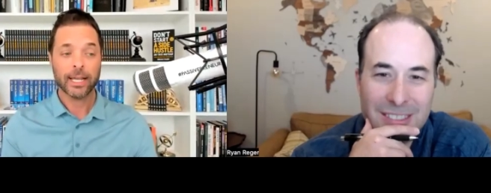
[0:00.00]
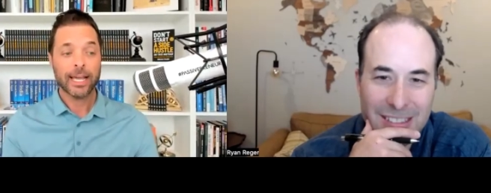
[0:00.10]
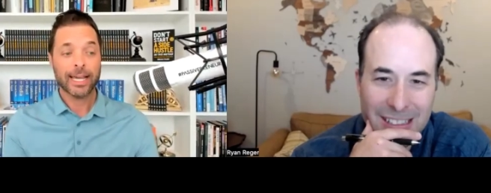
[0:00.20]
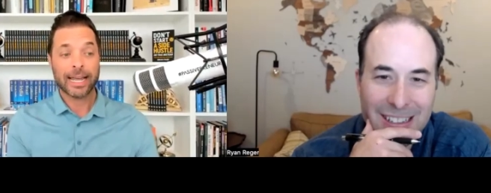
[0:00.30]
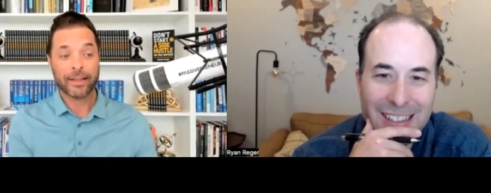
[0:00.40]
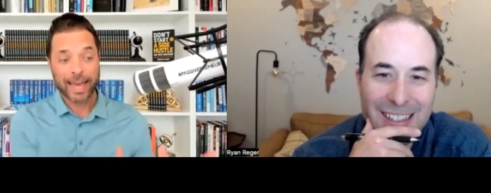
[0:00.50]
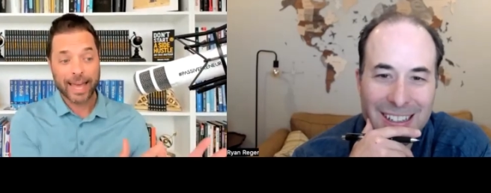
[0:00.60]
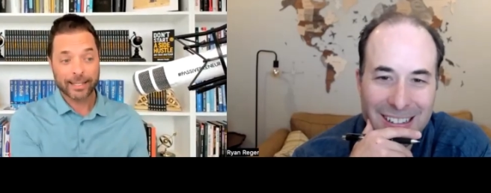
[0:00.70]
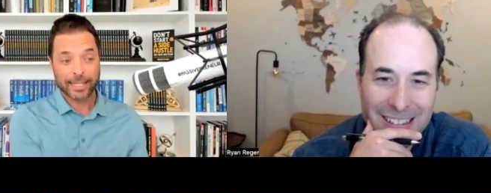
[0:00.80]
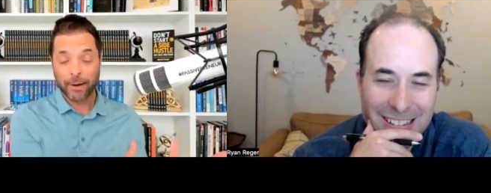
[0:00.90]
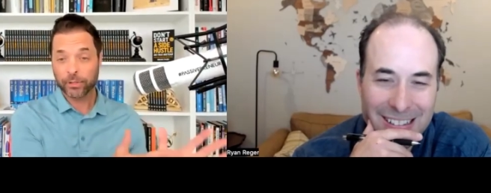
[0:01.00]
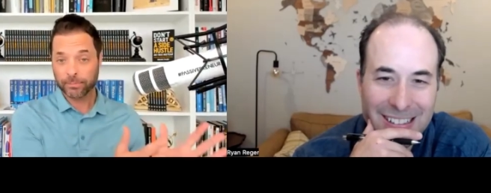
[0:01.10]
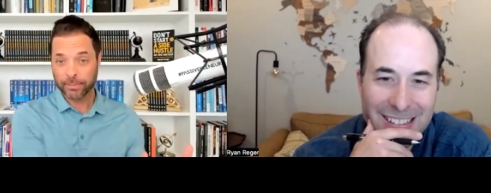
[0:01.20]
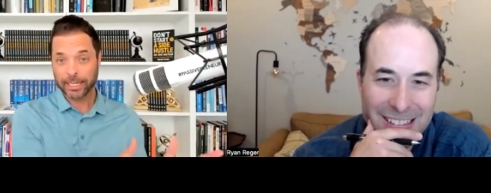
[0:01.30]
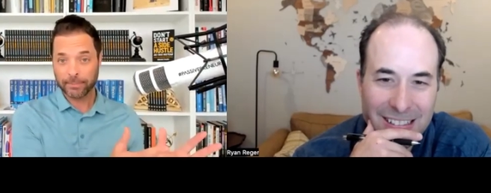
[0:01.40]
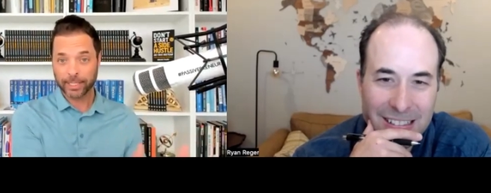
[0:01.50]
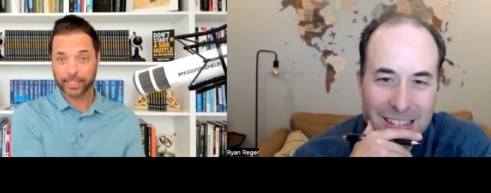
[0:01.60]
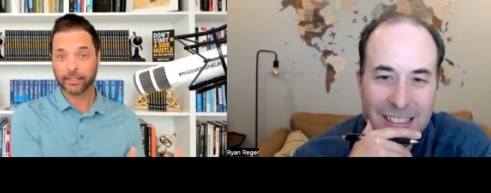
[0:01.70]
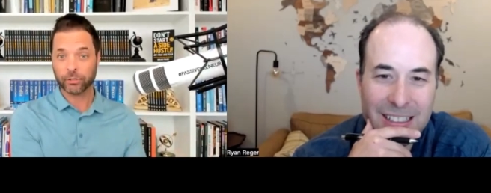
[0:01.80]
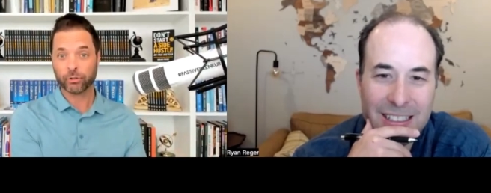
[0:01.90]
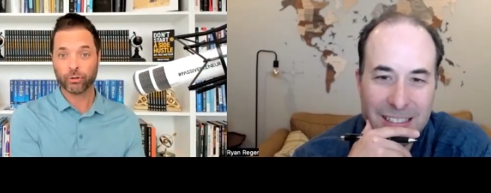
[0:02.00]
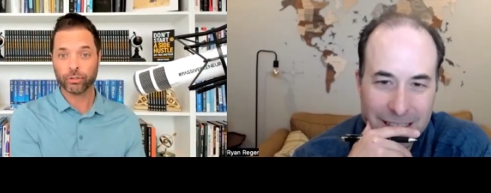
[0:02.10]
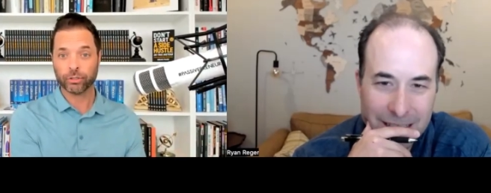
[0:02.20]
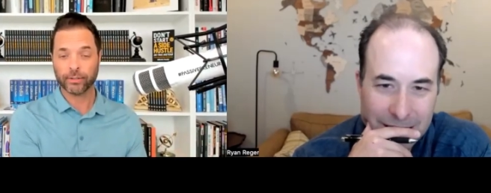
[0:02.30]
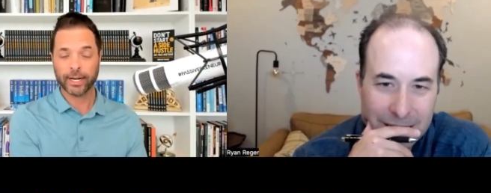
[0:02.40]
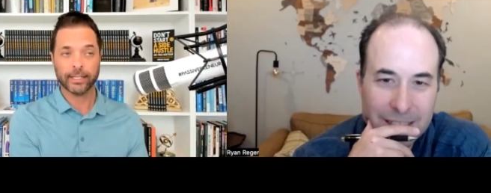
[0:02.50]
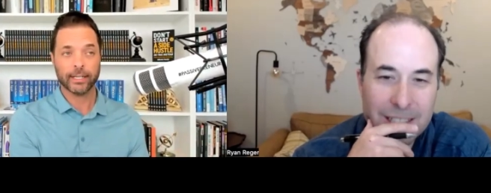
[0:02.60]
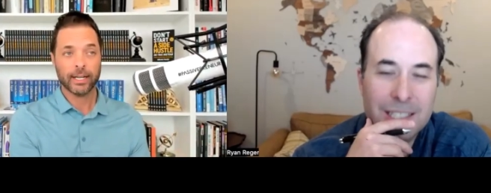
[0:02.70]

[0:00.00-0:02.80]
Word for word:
Speaker 1: And now that that was me being a controller, right?